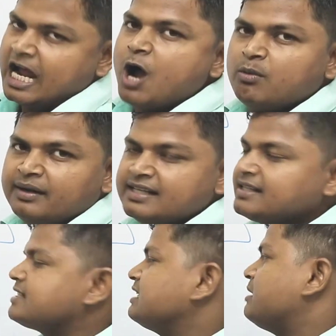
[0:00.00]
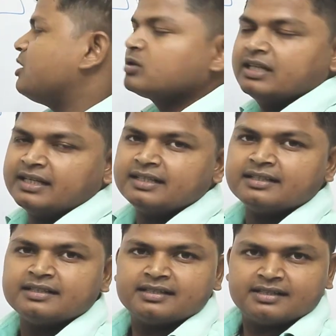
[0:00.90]
Now we will discuss about
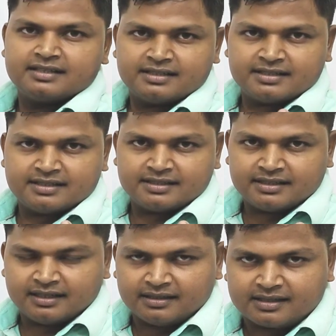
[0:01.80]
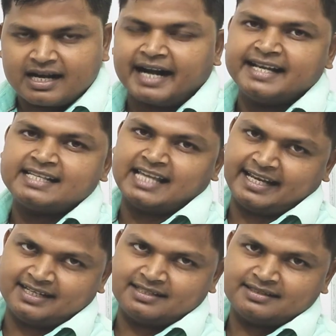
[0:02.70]
the cardiac
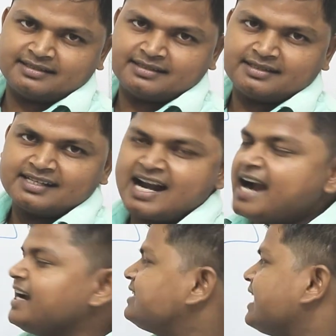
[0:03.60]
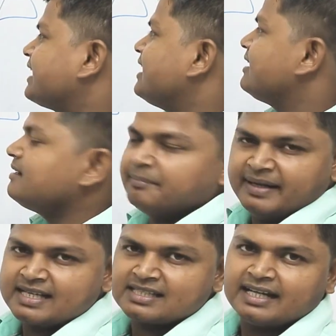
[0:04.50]
cycle. Cardiac cycle
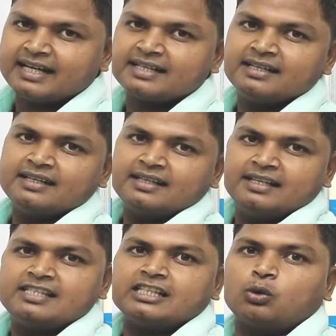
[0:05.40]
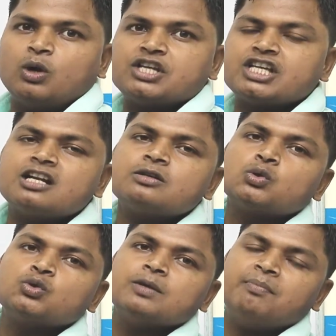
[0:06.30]
means that the
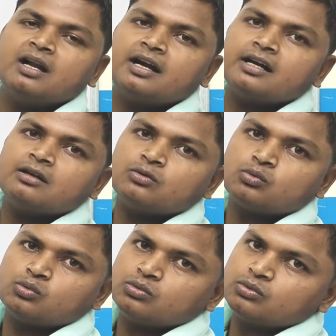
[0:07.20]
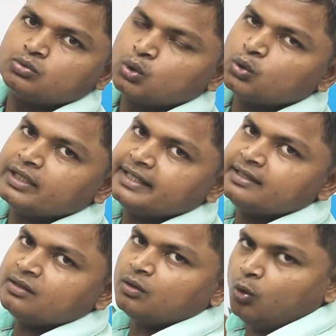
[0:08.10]
circulation to the blood through
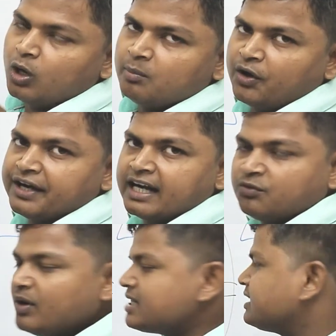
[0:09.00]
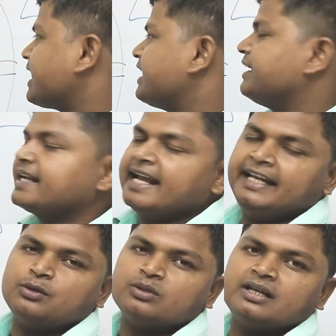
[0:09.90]
the whole body and once again it
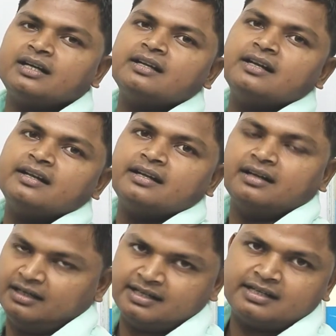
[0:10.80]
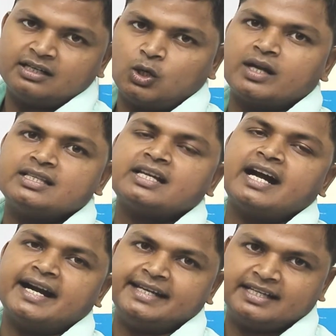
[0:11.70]
drain into the heart known as the
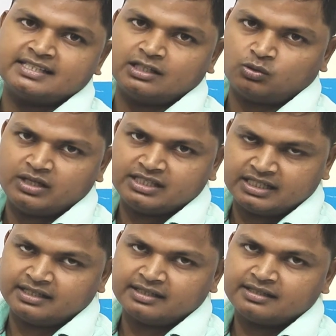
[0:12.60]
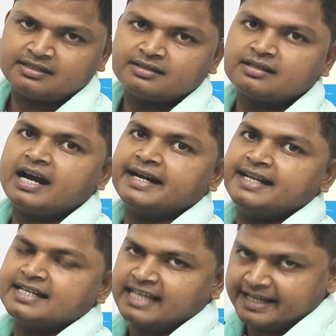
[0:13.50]
cardiac circulation.
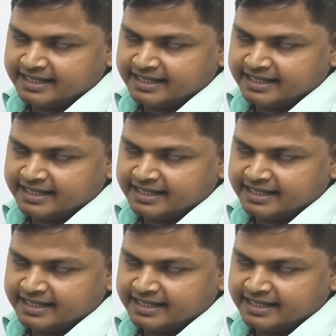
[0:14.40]
Cardiac